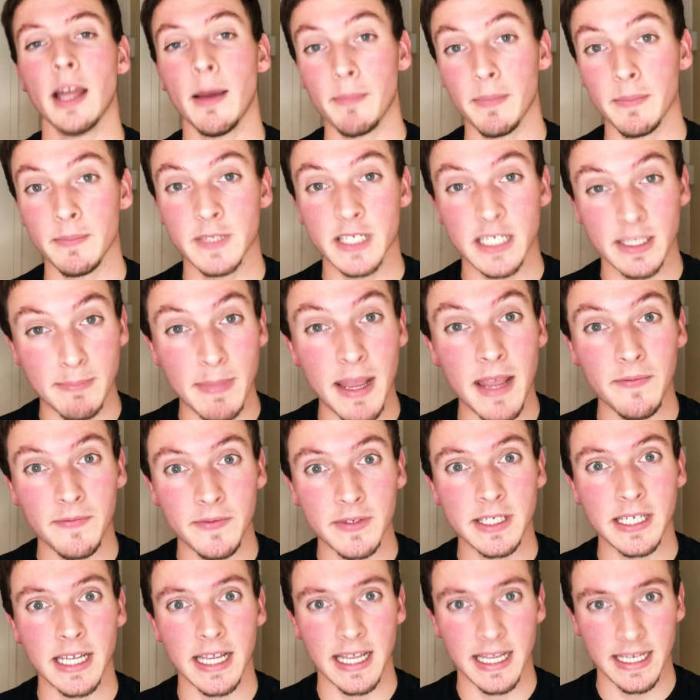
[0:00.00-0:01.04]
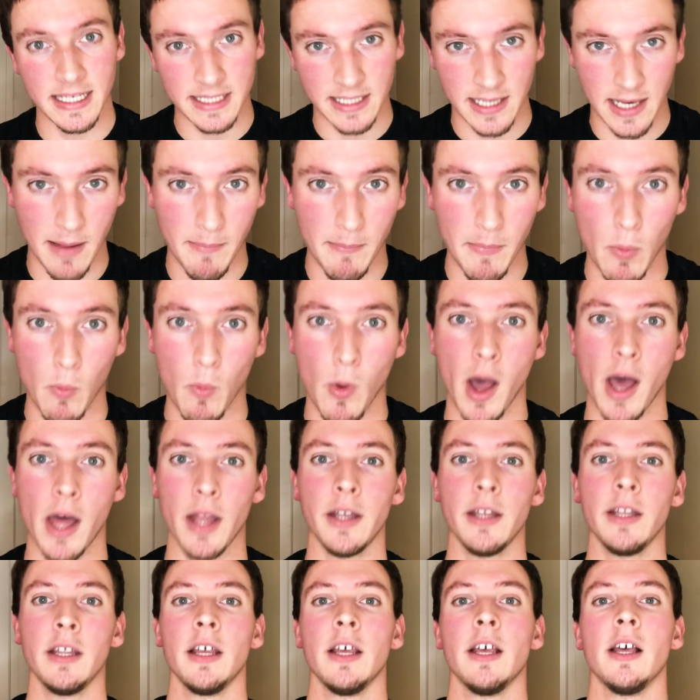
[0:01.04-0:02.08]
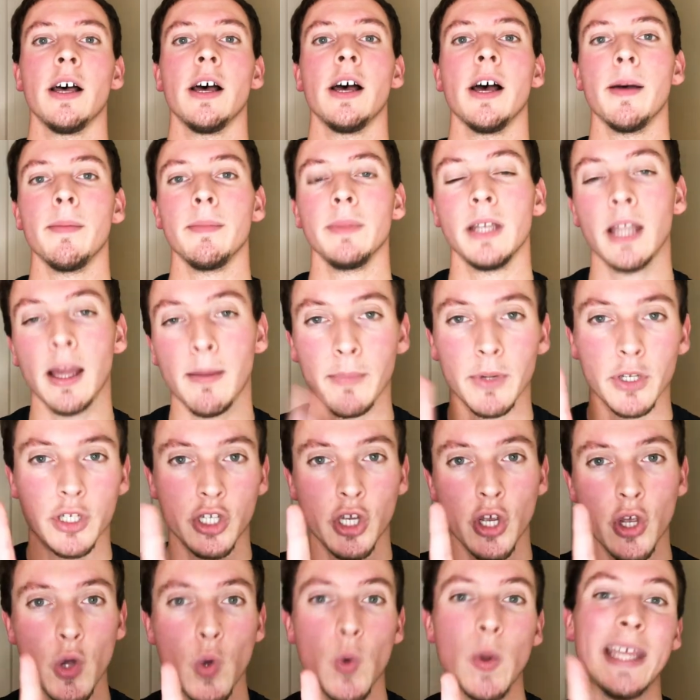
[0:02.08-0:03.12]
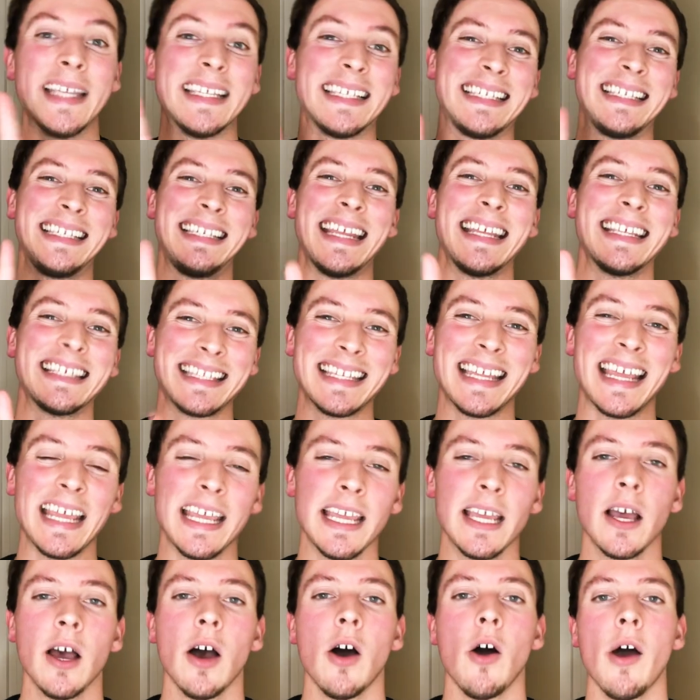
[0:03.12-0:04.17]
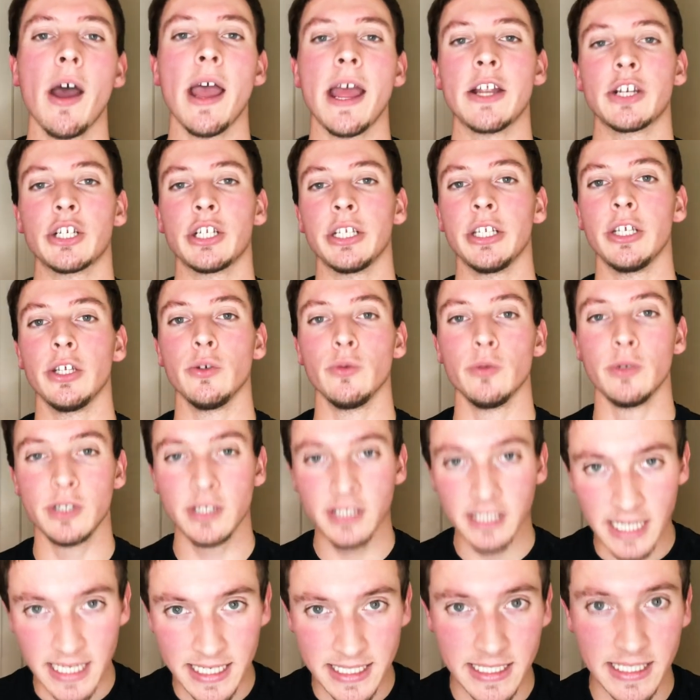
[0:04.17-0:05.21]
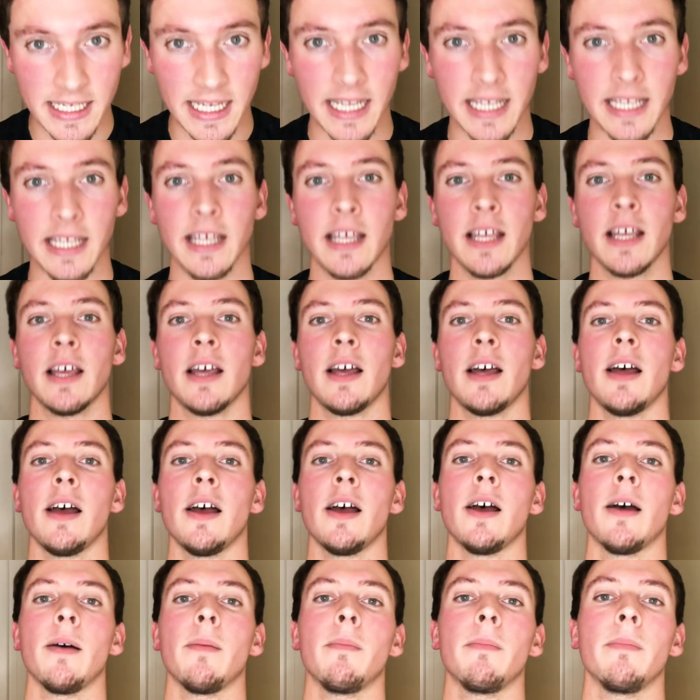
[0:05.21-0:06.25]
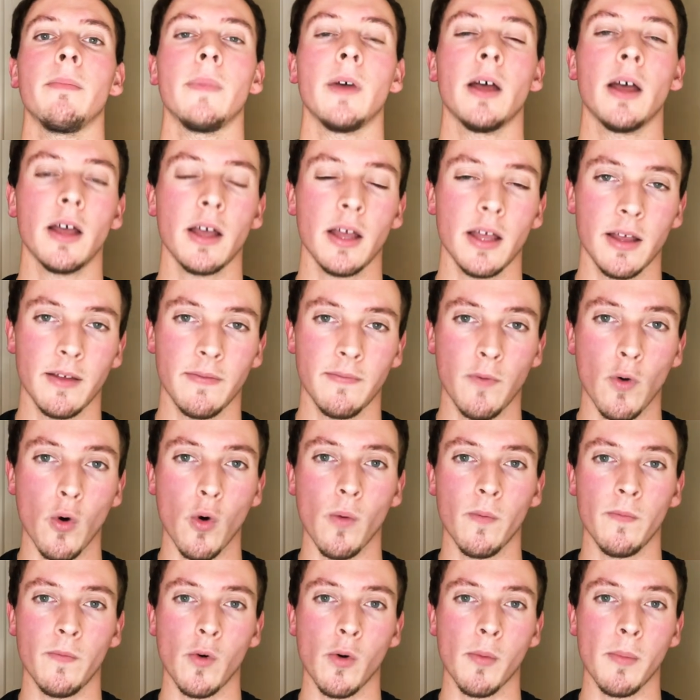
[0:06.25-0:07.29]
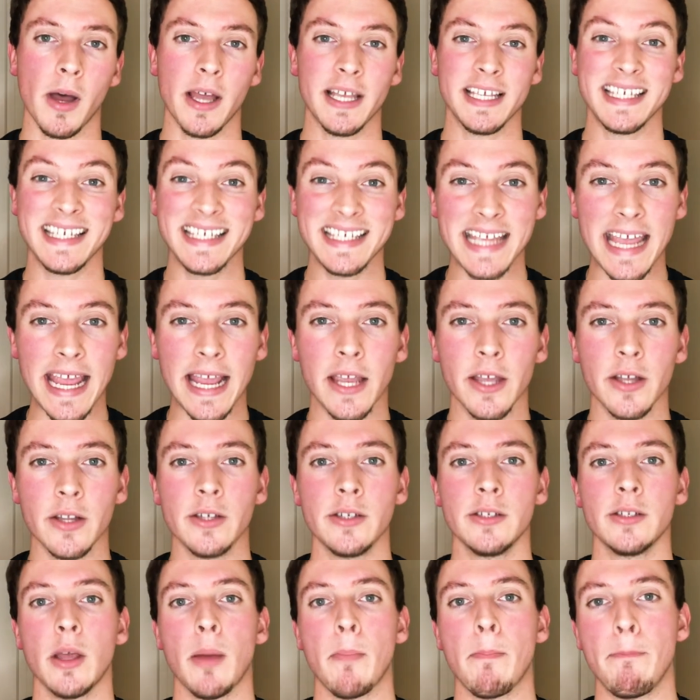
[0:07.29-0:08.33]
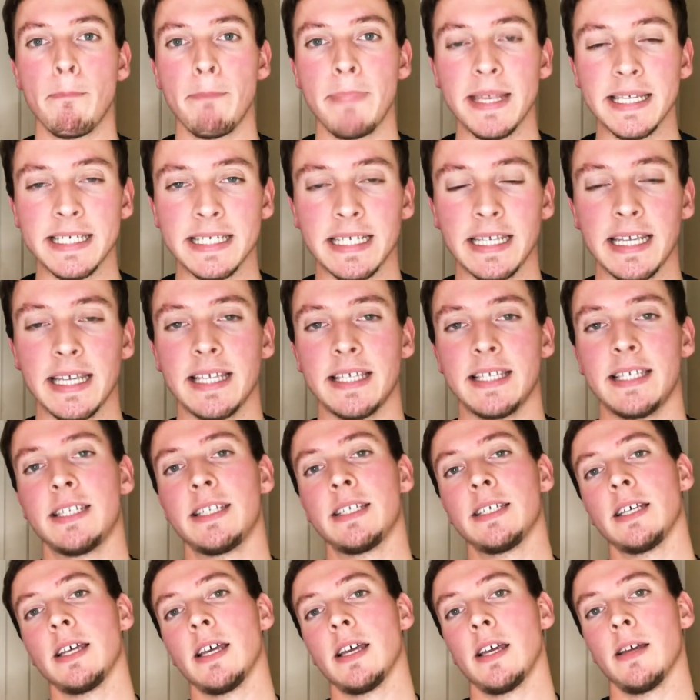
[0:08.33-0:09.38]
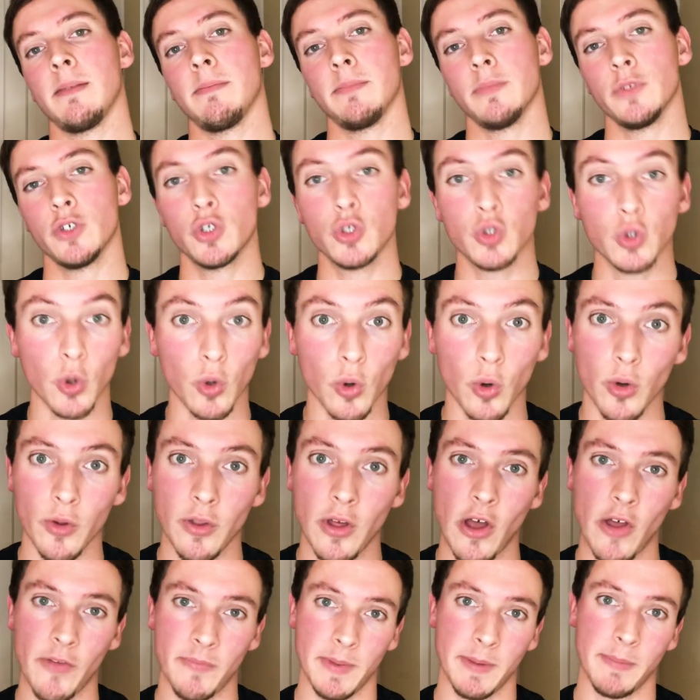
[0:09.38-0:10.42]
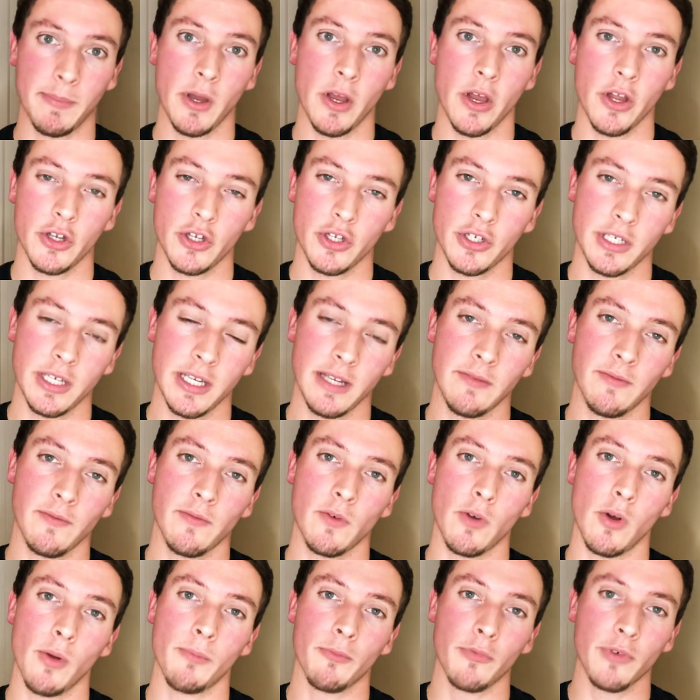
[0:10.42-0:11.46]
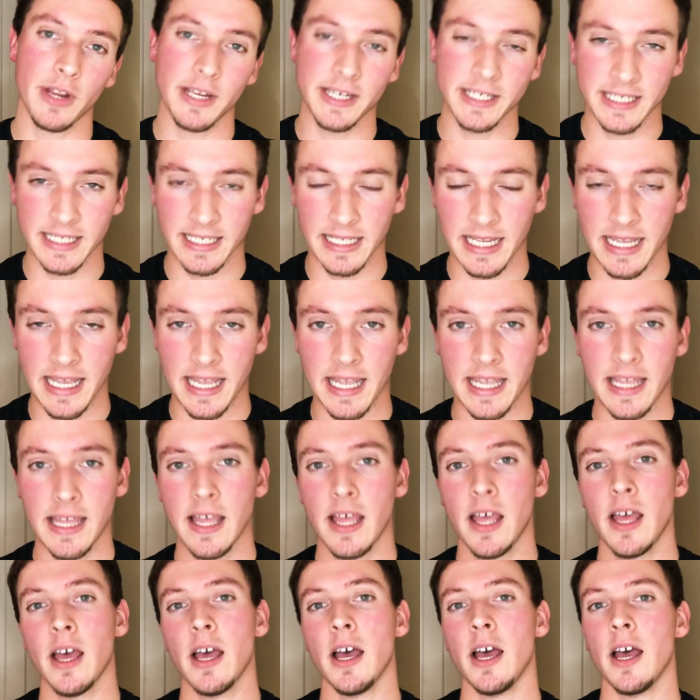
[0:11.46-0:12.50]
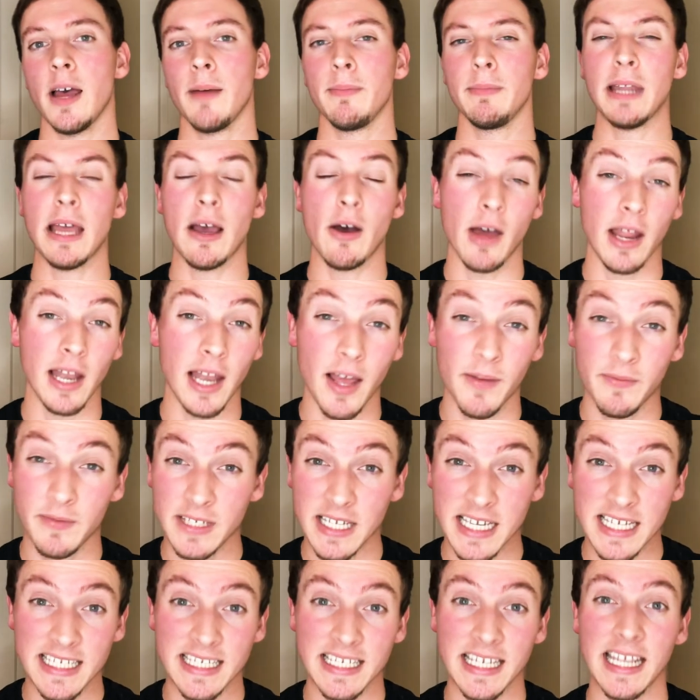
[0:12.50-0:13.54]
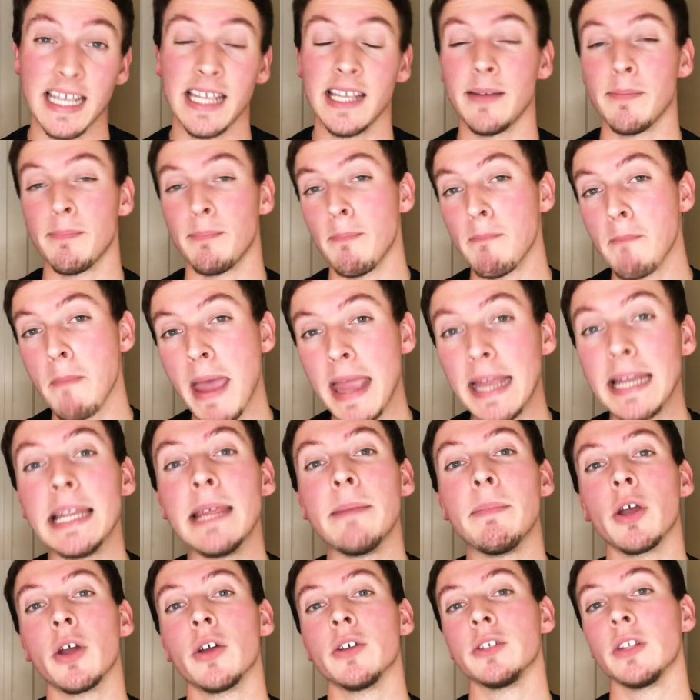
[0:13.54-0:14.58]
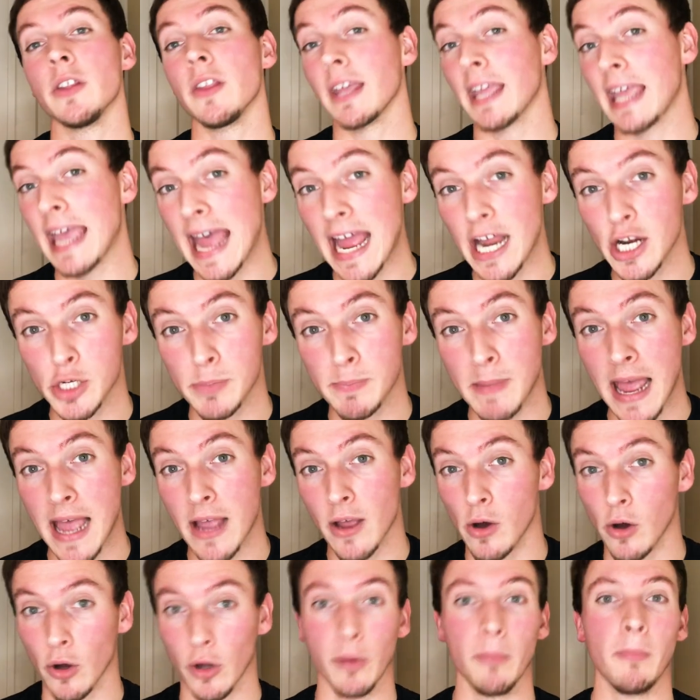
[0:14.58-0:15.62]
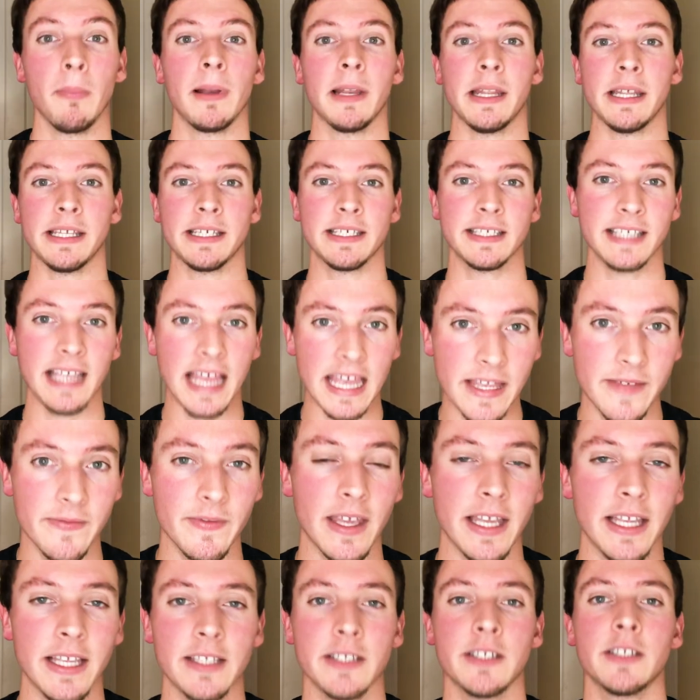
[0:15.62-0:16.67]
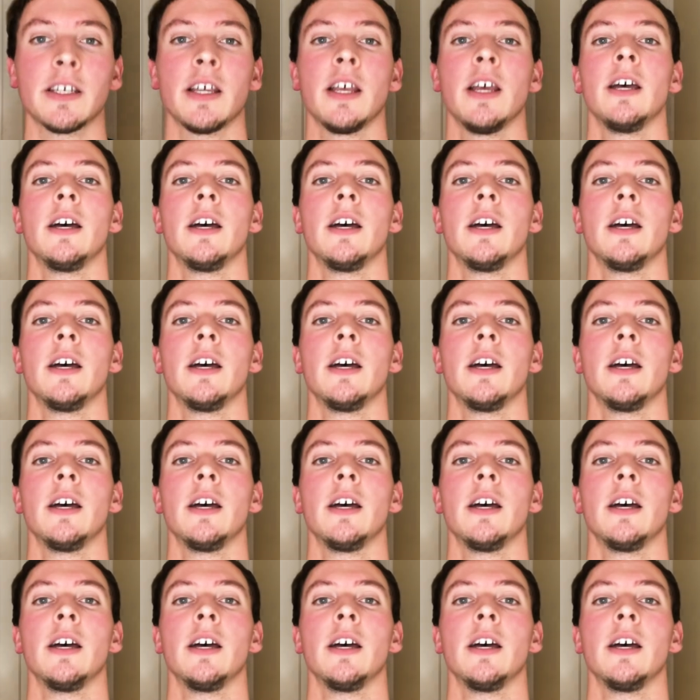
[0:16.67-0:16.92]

Smyths is number one. Um, number two is Disney. I actually use Disney um, uh, for, for my second busiest um, store that I've been purchasing from recently. Um, now I love Disney mainly because of the cash back on complete savings.